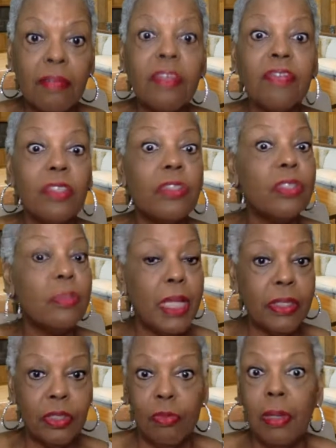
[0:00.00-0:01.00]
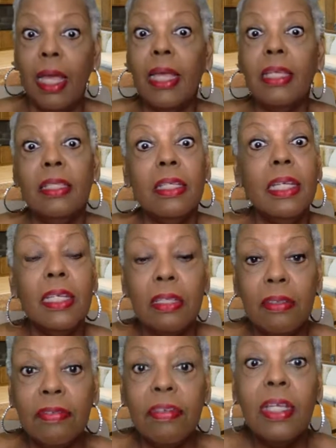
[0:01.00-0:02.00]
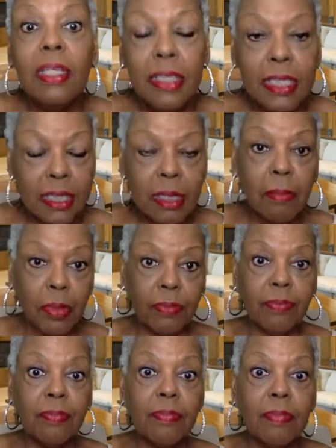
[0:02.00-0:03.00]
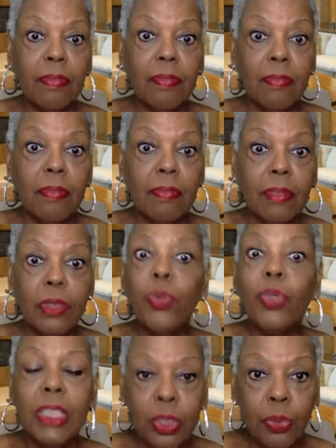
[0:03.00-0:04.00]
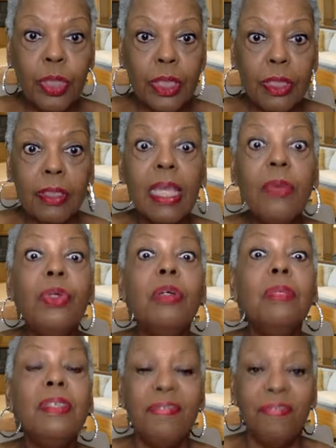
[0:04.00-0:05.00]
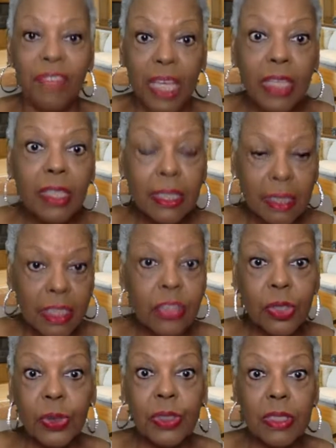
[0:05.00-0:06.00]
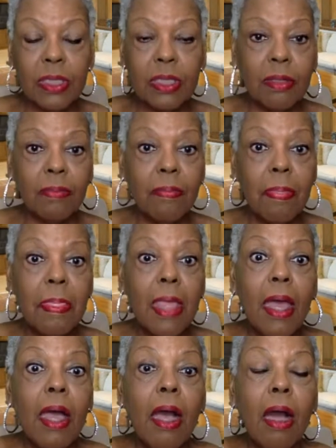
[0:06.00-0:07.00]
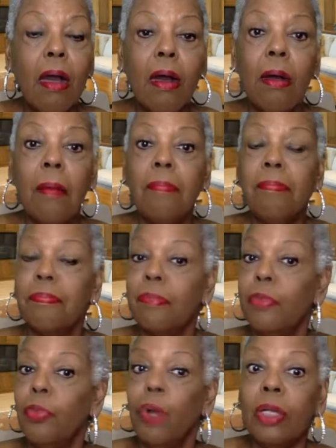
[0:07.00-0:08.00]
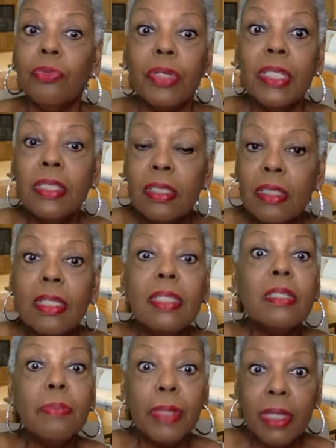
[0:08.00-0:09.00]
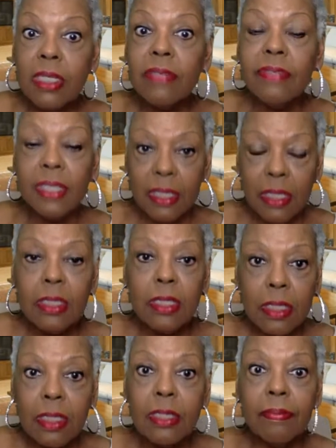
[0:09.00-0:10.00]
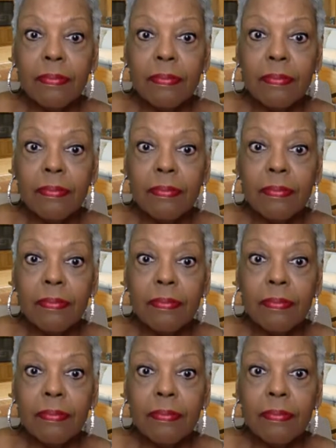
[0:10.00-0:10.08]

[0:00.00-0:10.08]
the first semester by the end of December 2020. They will be failing these students. One reason is because of attendance,